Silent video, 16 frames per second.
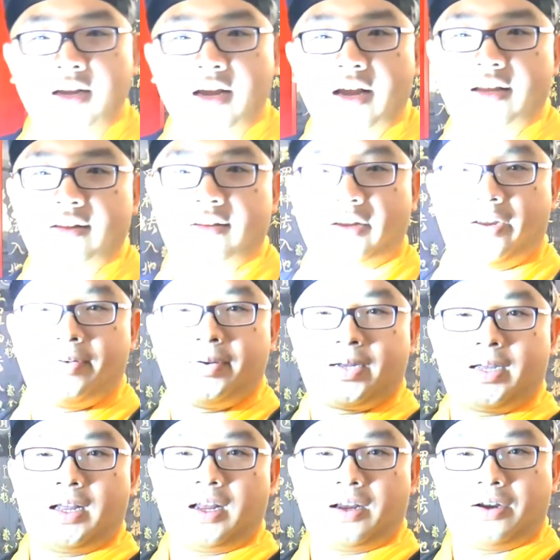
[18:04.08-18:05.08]
And there we
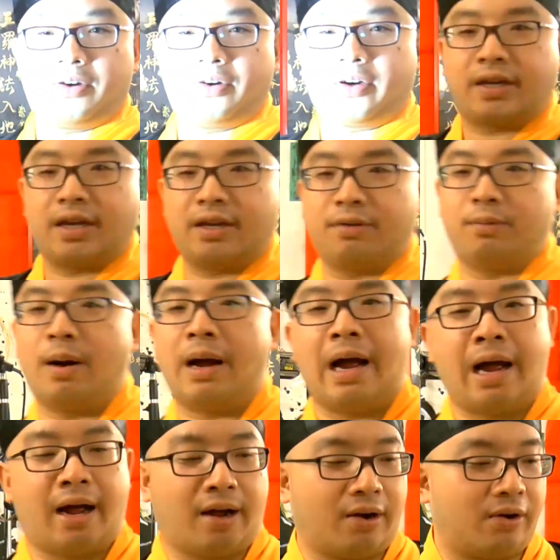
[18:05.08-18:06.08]
go. Okay,
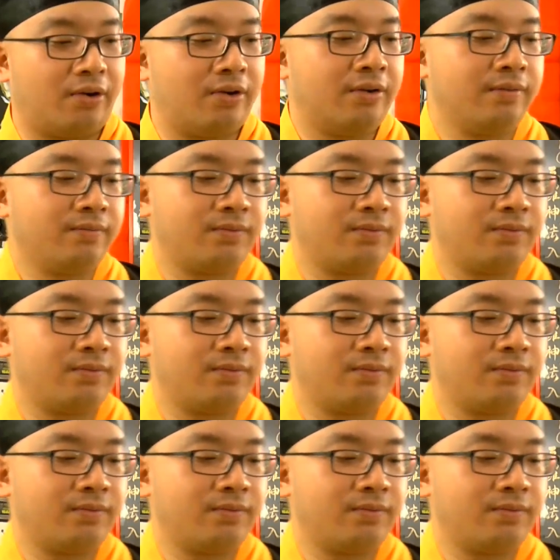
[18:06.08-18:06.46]
wow.